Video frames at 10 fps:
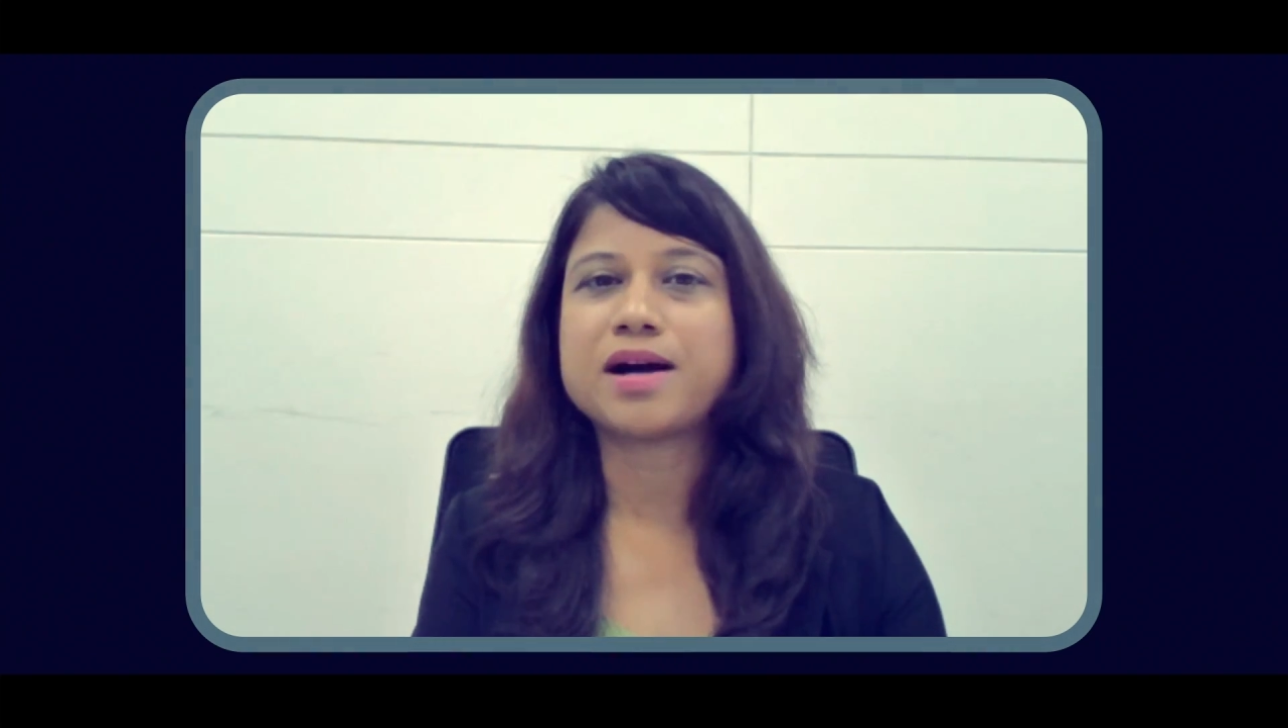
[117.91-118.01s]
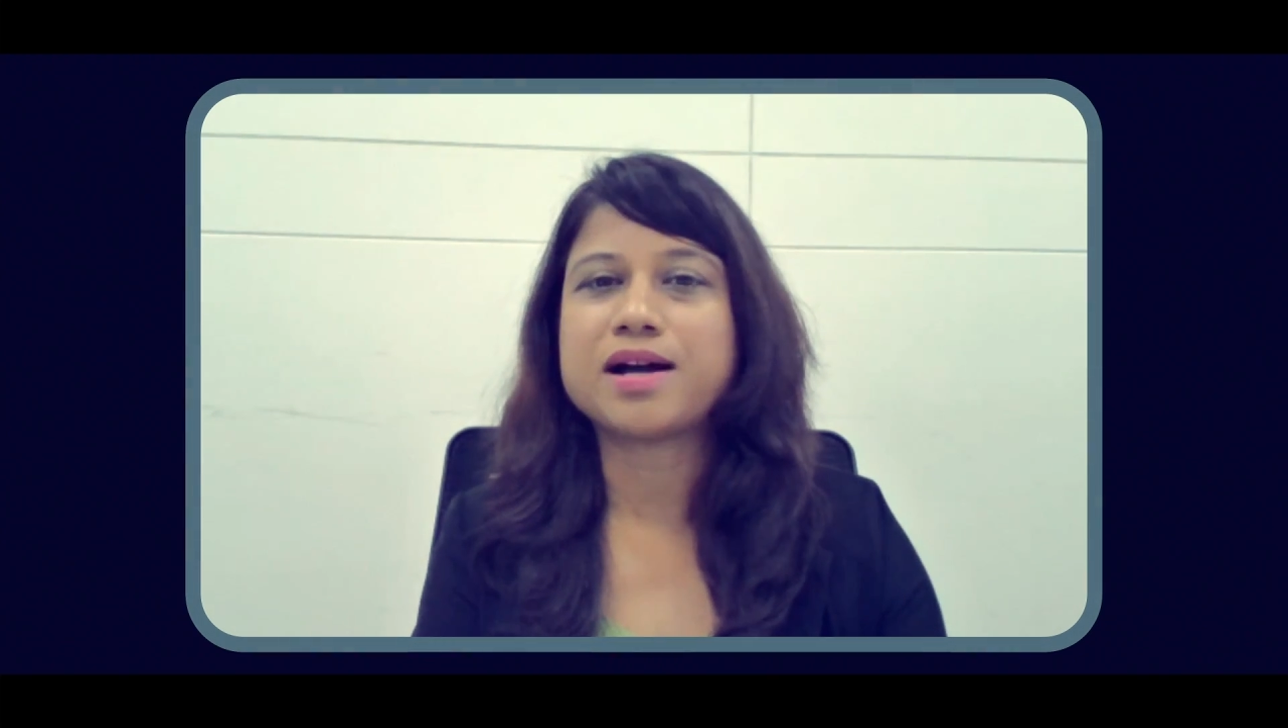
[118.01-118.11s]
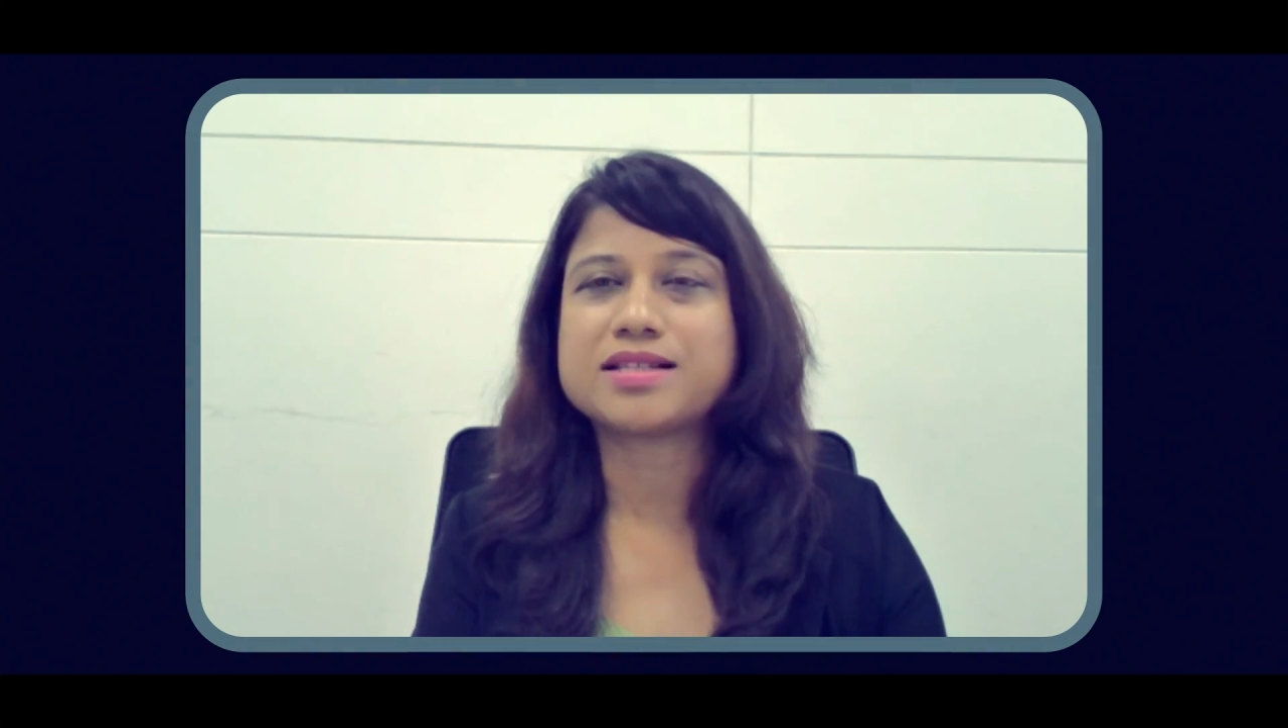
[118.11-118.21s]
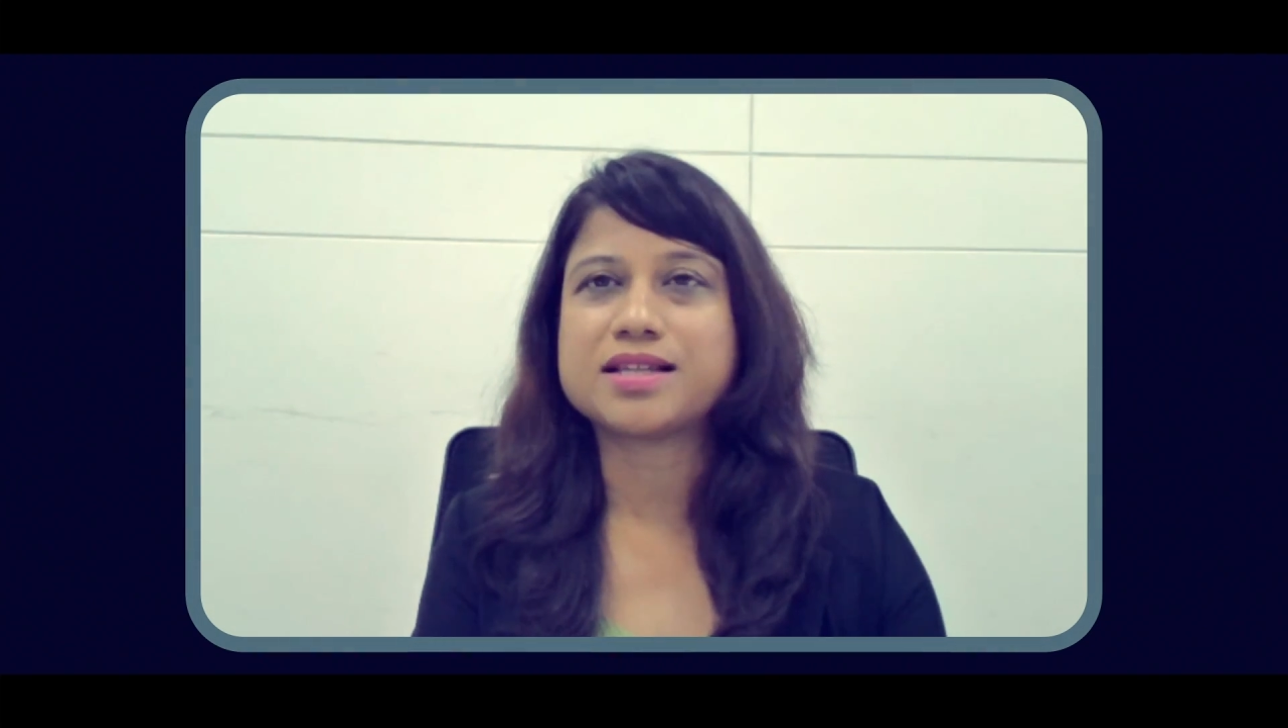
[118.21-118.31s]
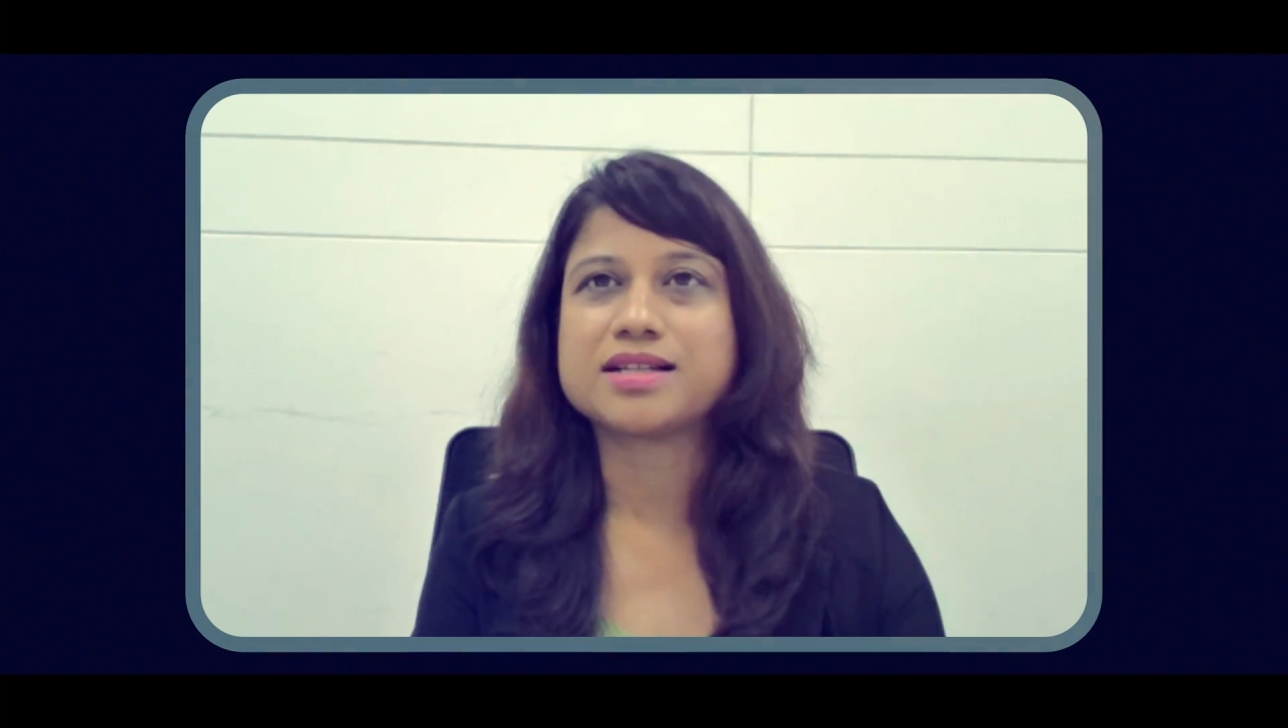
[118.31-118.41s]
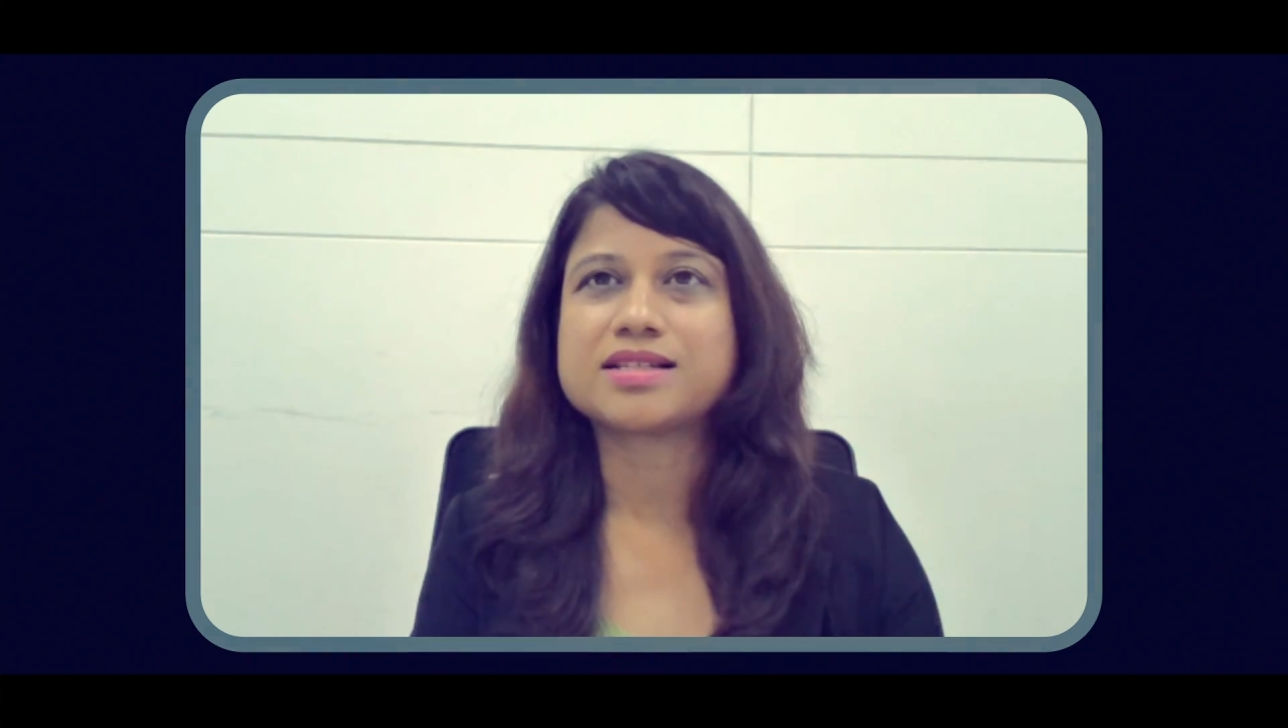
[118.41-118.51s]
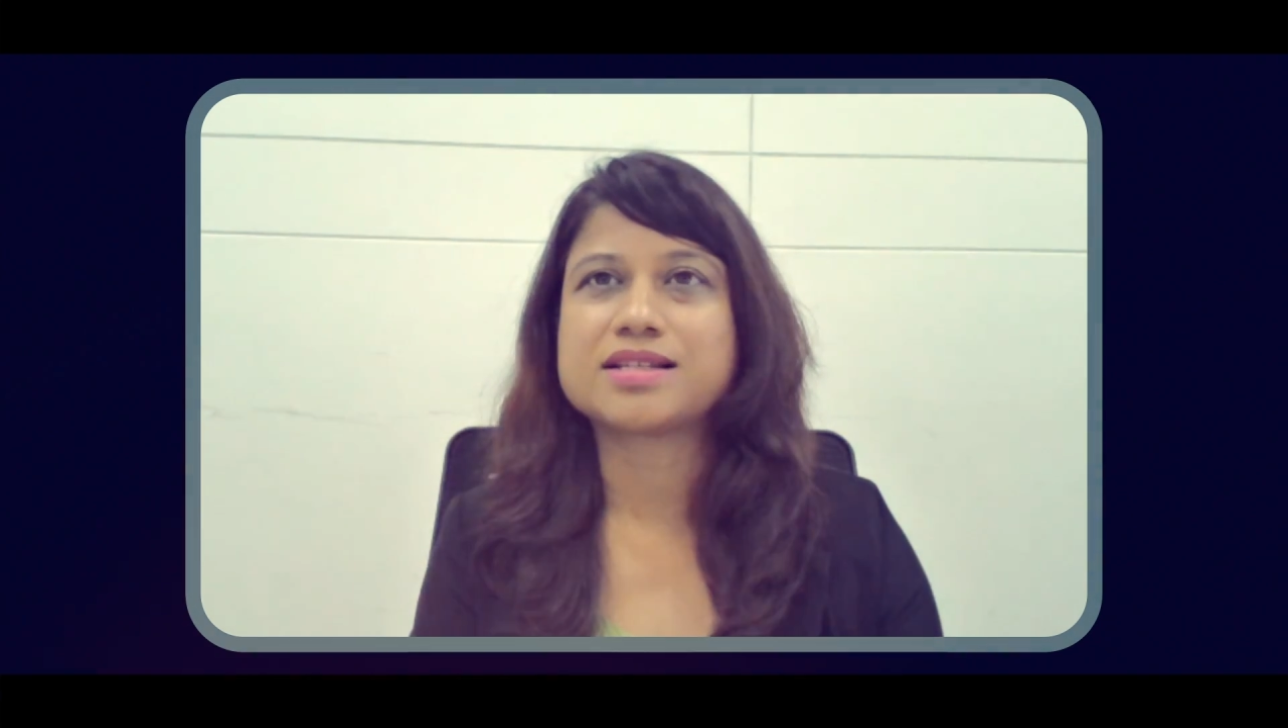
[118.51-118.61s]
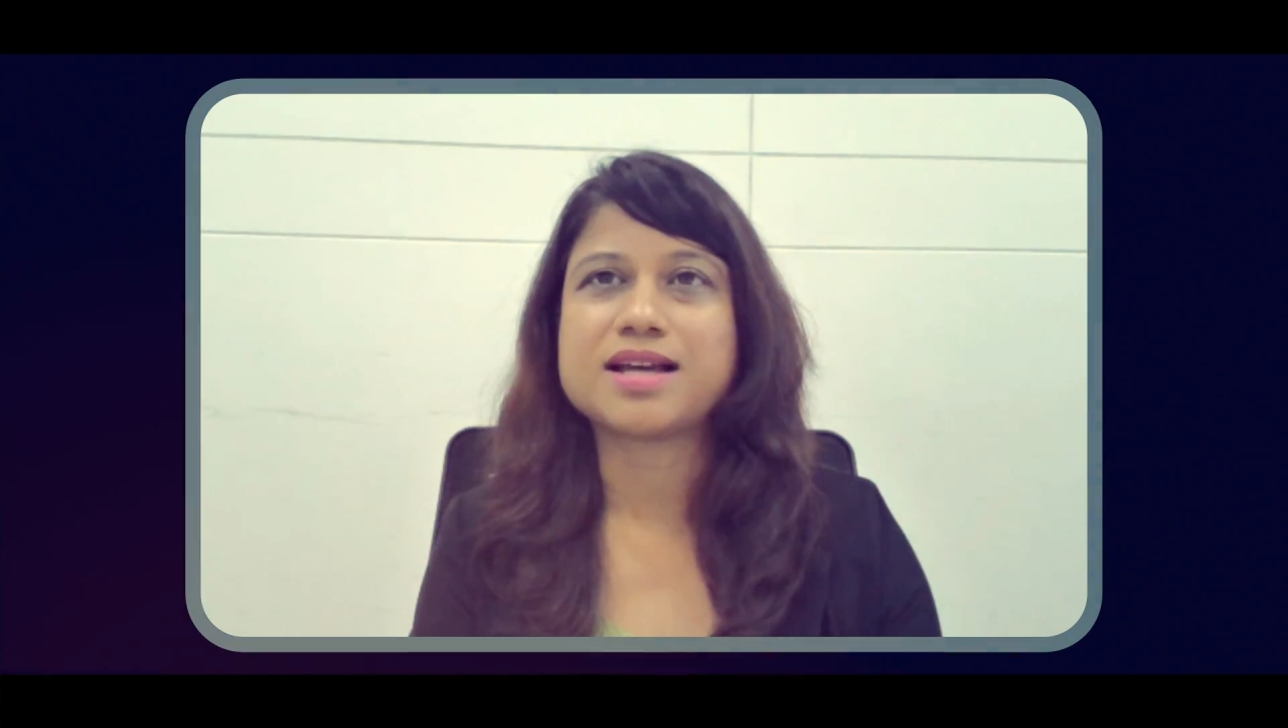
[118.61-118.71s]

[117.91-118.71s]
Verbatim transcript: biases